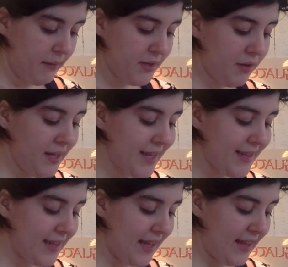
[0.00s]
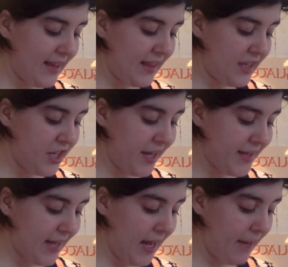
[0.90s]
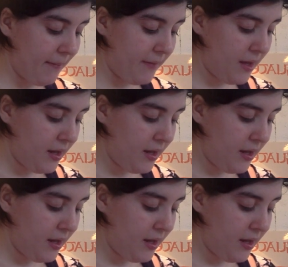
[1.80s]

It was only yesterday that the chance came.